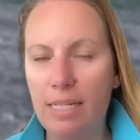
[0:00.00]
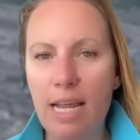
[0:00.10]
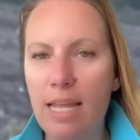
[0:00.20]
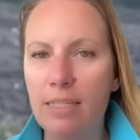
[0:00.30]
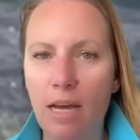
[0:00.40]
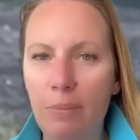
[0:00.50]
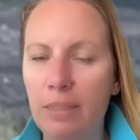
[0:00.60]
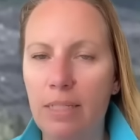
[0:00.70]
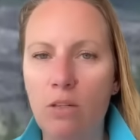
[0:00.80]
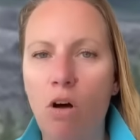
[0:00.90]
It had
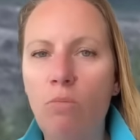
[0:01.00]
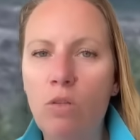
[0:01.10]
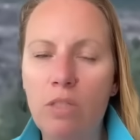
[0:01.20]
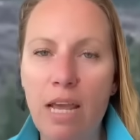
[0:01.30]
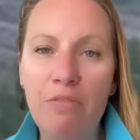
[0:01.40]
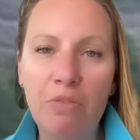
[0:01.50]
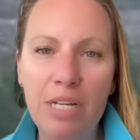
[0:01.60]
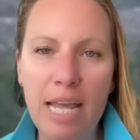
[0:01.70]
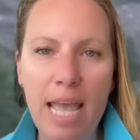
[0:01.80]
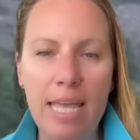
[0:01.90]
doubled it almost every
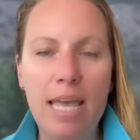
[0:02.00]
day